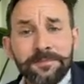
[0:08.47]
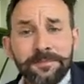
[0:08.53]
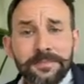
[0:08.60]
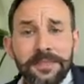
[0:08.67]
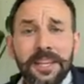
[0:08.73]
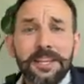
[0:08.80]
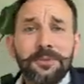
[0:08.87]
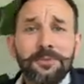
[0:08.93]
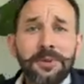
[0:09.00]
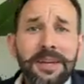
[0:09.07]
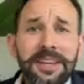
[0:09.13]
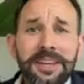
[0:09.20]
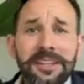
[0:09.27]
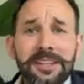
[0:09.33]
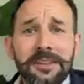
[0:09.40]
it's
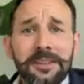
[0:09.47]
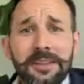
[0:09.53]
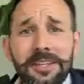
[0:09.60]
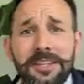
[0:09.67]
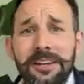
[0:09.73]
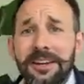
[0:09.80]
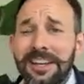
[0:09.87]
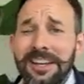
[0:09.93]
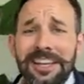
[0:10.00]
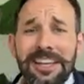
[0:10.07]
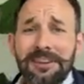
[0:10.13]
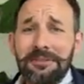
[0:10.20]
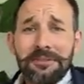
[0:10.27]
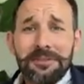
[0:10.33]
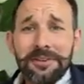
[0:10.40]
weird, this
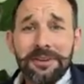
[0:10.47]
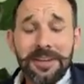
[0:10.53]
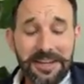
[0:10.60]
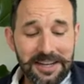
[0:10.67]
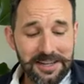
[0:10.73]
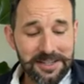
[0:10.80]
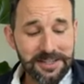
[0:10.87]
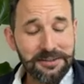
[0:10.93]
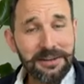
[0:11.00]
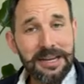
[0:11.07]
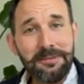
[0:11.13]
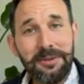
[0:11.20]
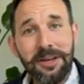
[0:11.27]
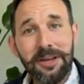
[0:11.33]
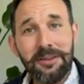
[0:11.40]
idea of doing an
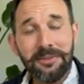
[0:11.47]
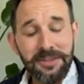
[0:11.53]
Instagram live,